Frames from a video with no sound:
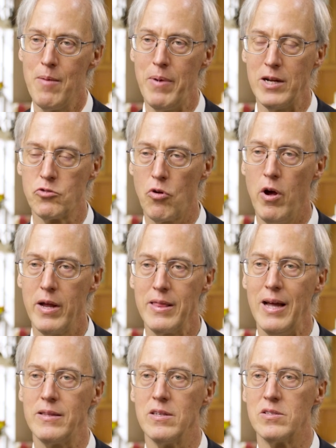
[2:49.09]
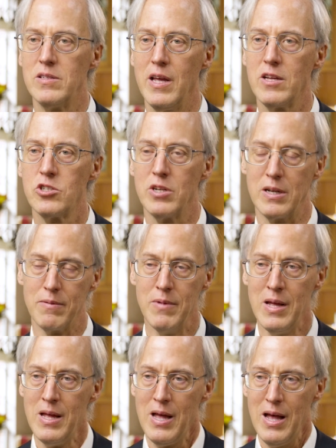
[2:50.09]
And by drawing that distinction,
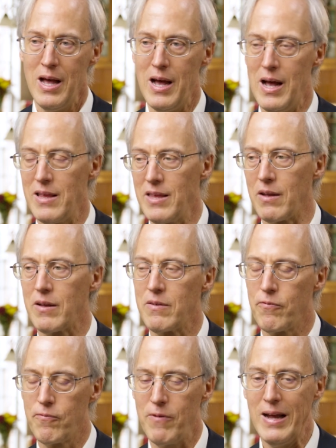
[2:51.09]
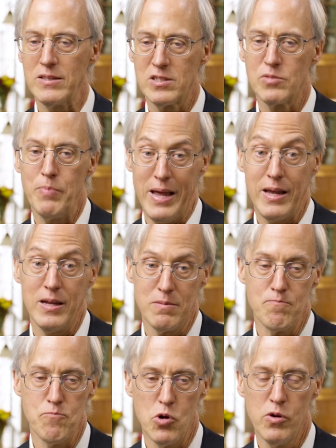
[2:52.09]
I think Francis Bacon
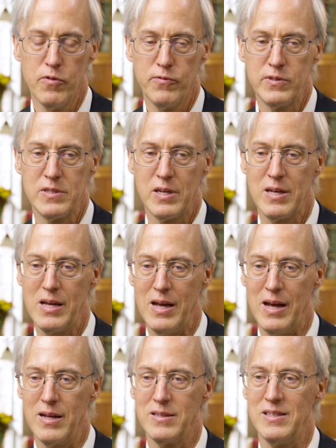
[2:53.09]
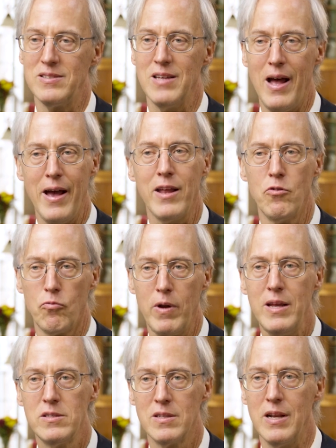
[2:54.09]
moved design
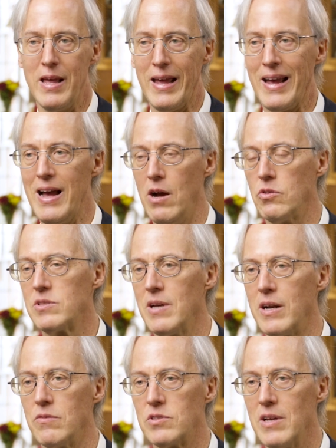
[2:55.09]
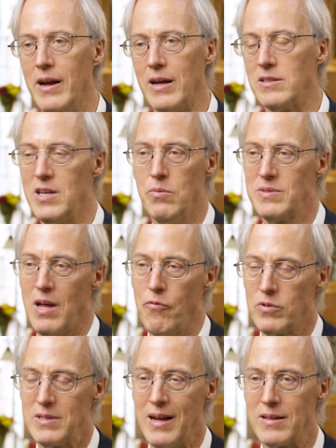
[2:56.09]
reasoning outside of science. He himself
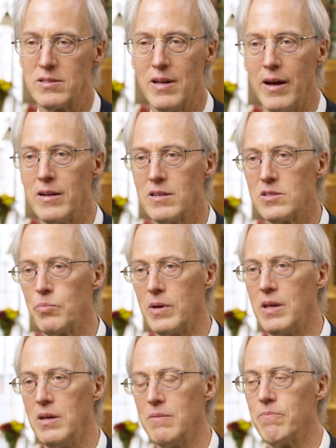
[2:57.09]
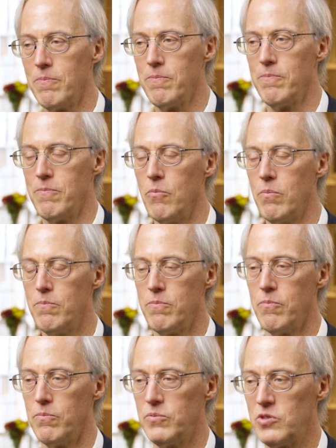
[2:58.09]
was not a scientist, but he
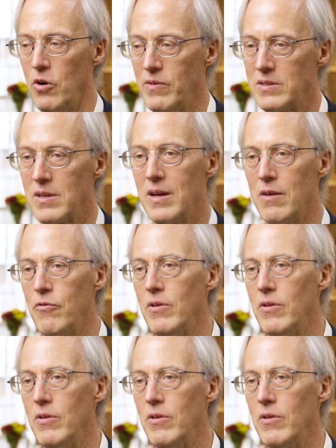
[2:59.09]
served as a